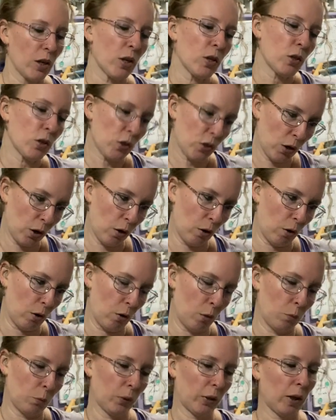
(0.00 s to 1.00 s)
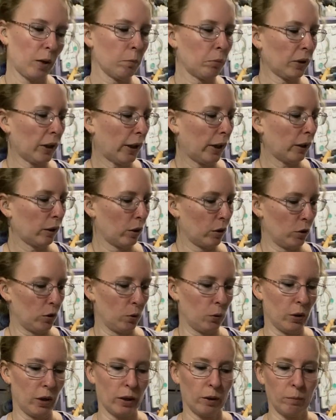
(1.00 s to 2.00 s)
so what I'm planning on
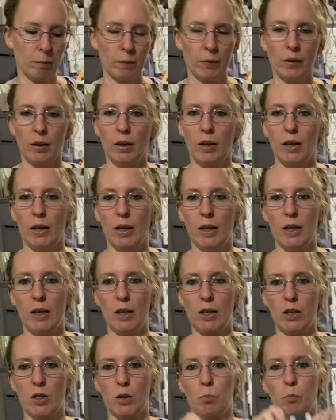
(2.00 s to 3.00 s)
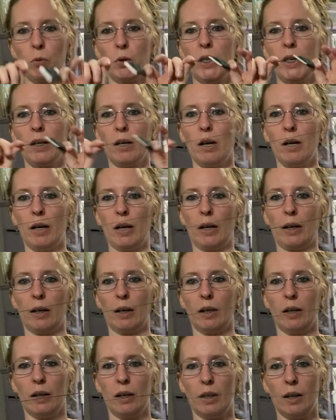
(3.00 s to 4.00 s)
doing is pre-cutting
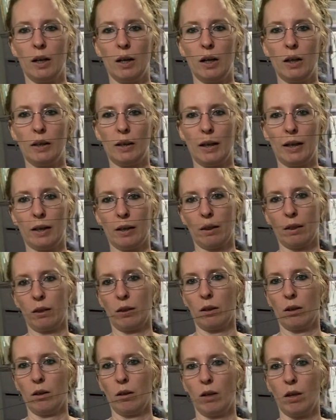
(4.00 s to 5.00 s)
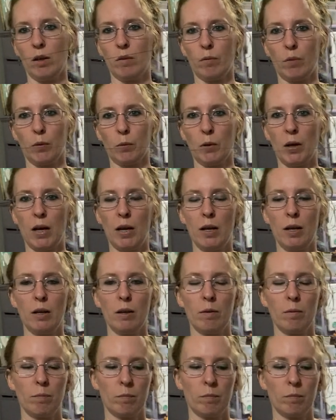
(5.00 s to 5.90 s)
a length of thread